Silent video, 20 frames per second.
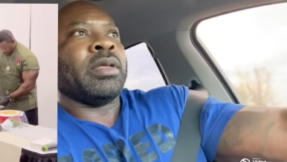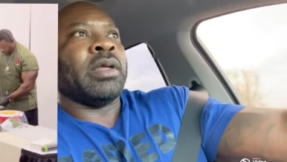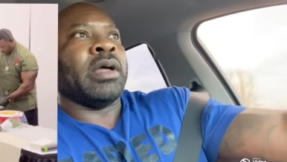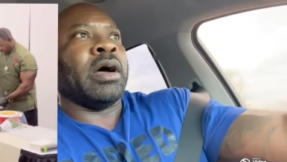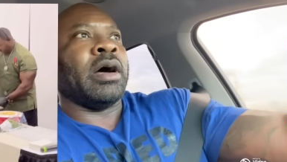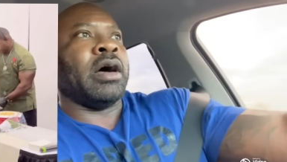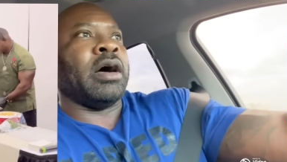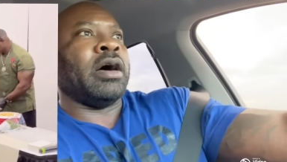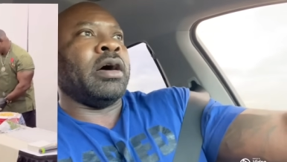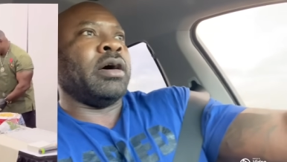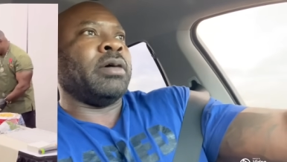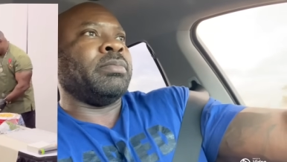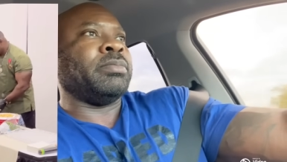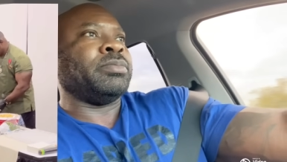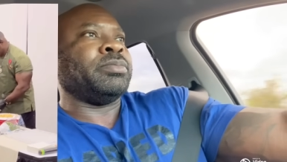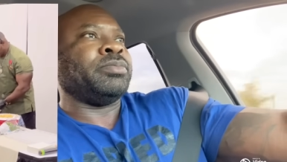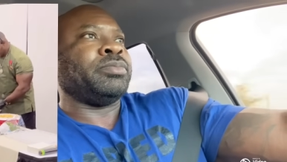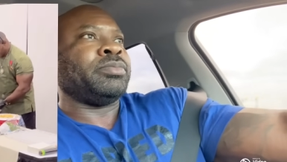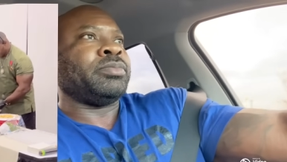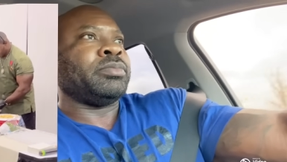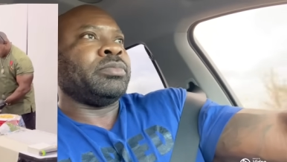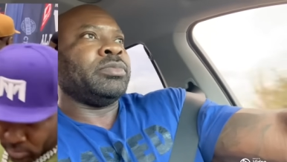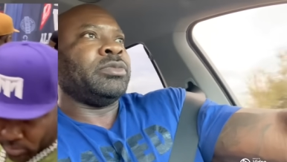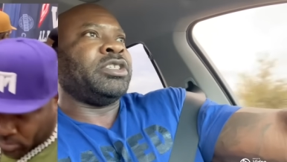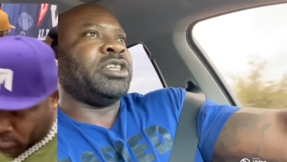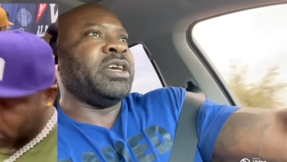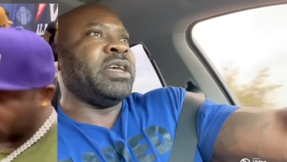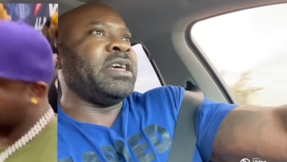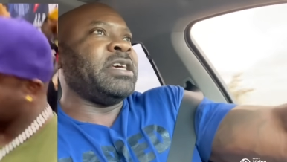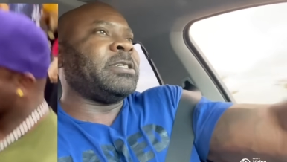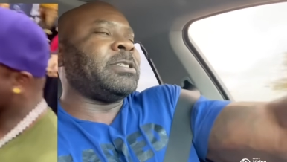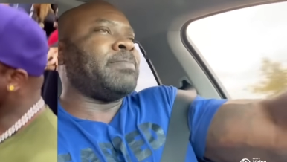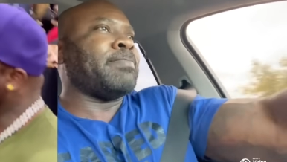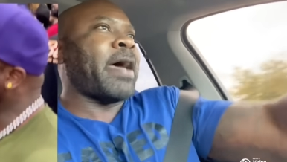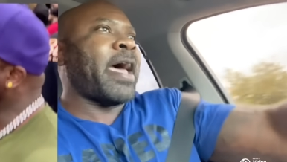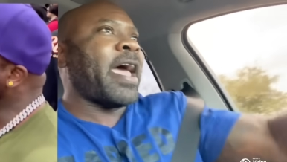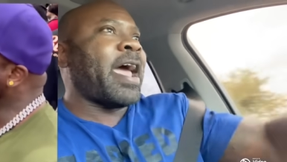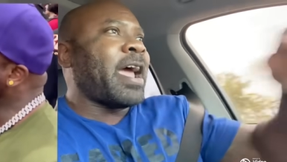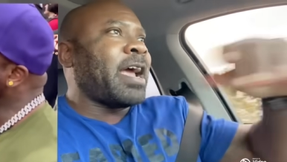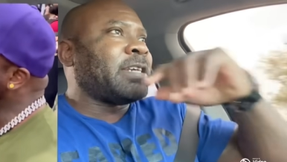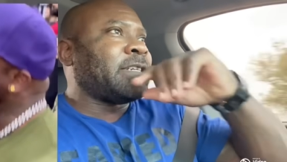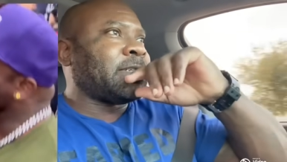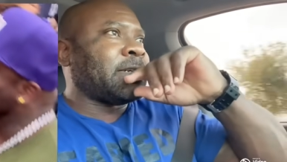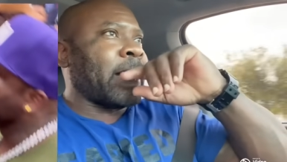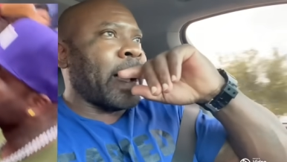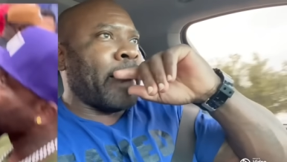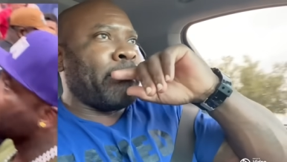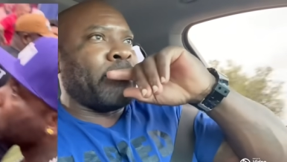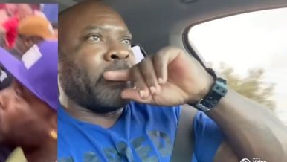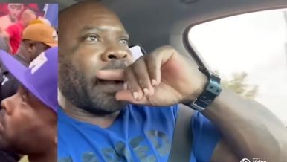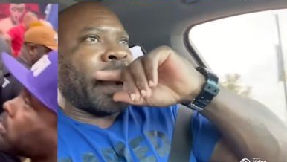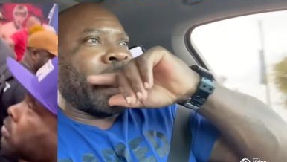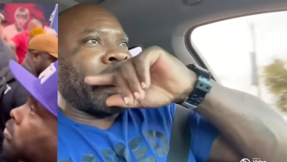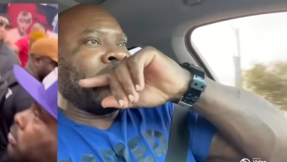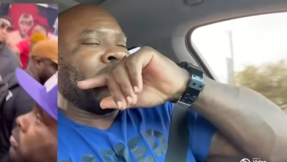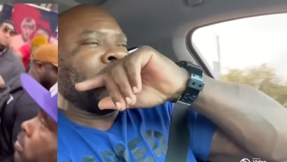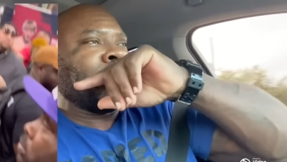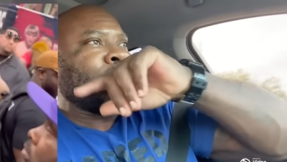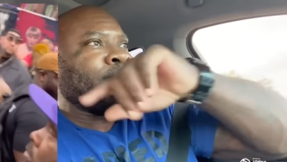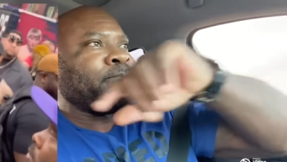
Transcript: um, TD Smash stopped by.